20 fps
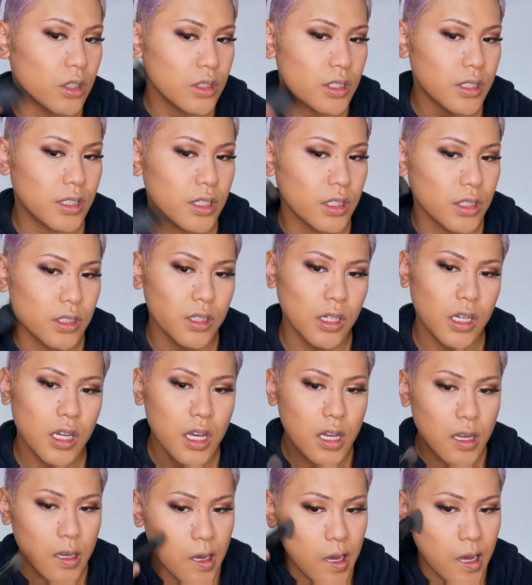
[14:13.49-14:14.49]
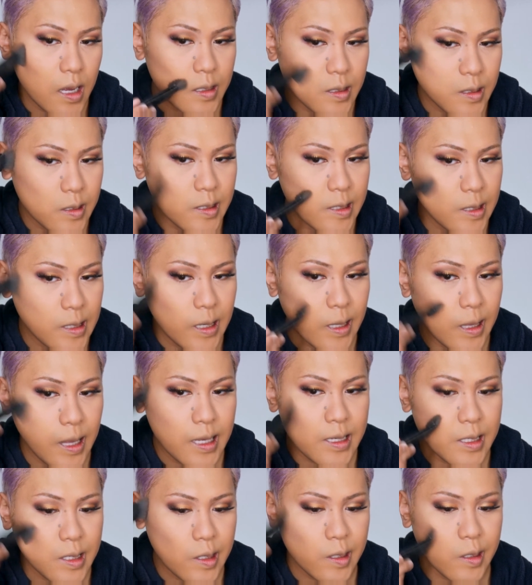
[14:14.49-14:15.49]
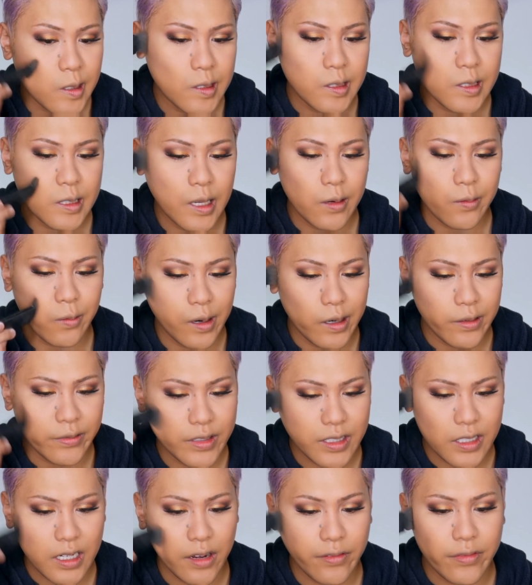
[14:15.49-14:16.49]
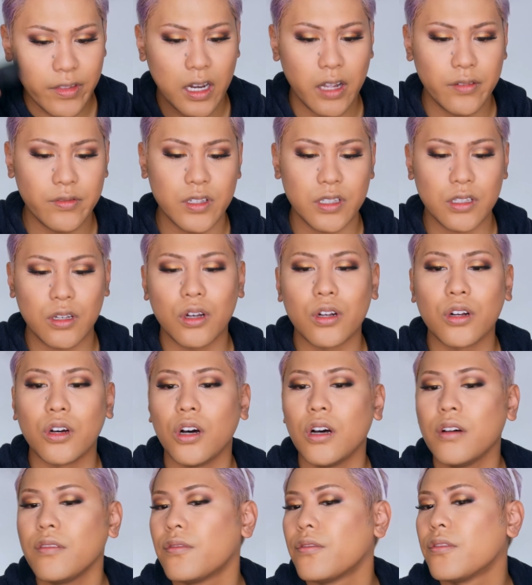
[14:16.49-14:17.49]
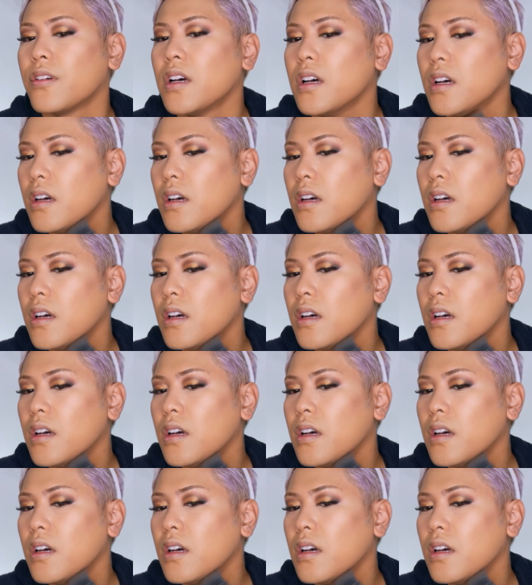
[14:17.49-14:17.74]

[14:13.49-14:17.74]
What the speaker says: So I had to declutter and just get rid of stuff that have just gone off.